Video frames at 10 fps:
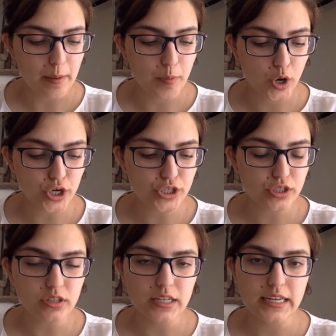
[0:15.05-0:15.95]

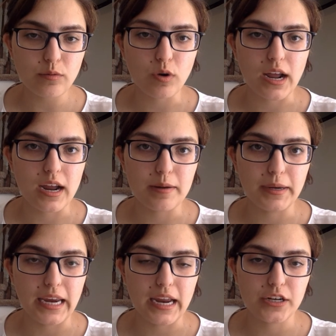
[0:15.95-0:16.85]
Personally, what I
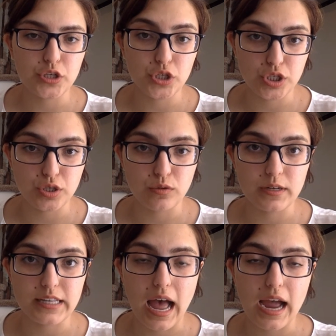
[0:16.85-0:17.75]
began to do
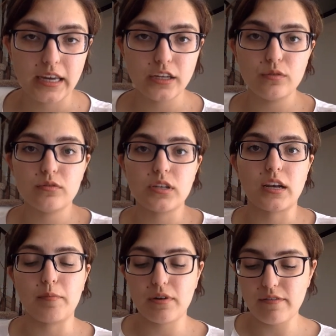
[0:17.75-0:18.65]
is I use a
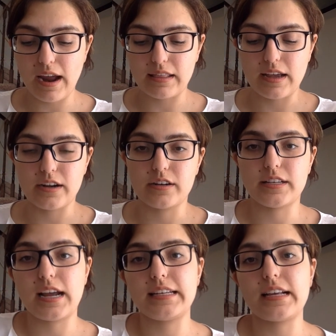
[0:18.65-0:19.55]
number of highlighters
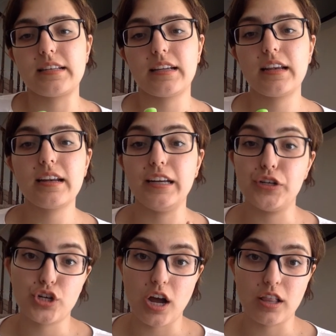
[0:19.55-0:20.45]
and I designated
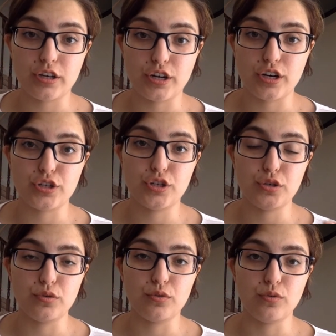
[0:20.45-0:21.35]
each color
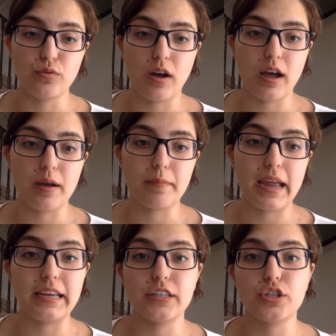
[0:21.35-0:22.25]
to
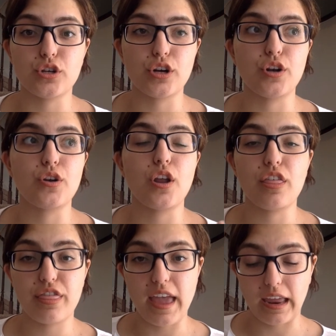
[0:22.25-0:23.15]
a certain
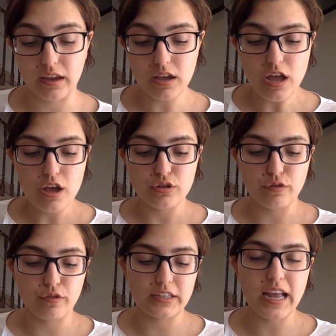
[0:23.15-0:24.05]
thing. So
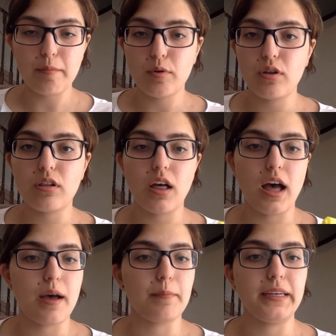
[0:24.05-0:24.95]
for example,
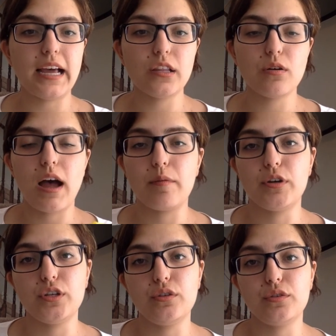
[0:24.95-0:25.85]
yellow I
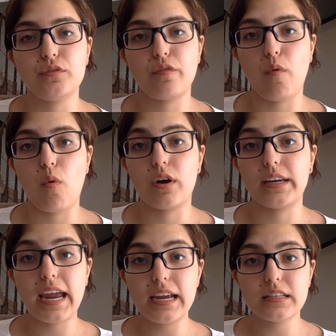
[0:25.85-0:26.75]
would use for
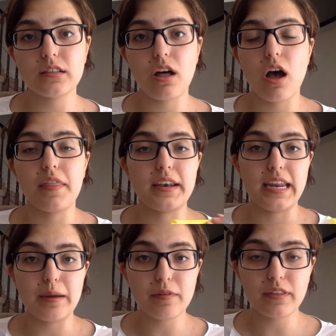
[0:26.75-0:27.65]
case law and the
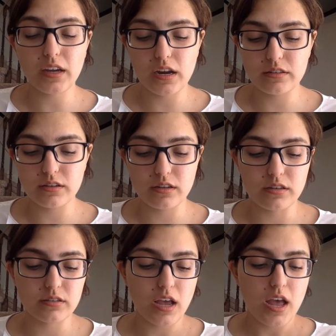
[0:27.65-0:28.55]
name of the
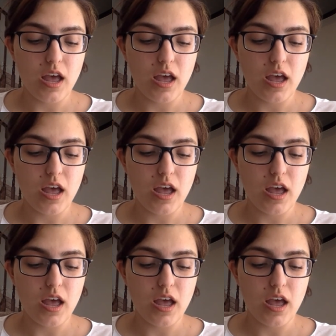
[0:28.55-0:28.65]
cases,